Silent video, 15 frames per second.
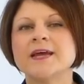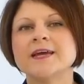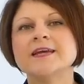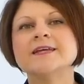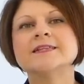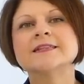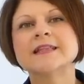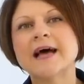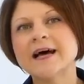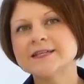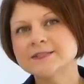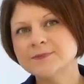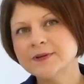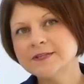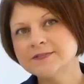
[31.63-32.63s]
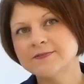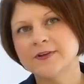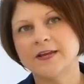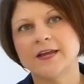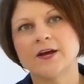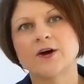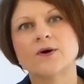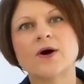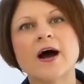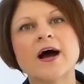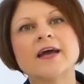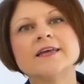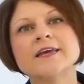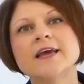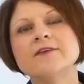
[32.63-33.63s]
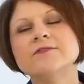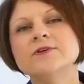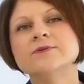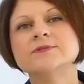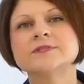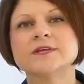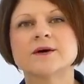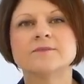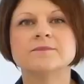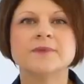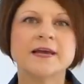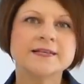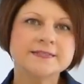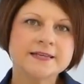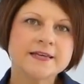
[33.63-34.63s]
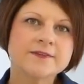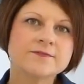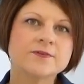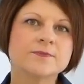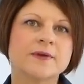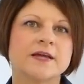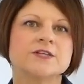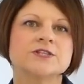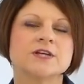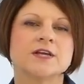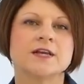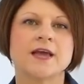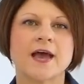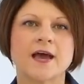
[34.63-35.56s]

In last week's video, I gave you some basic information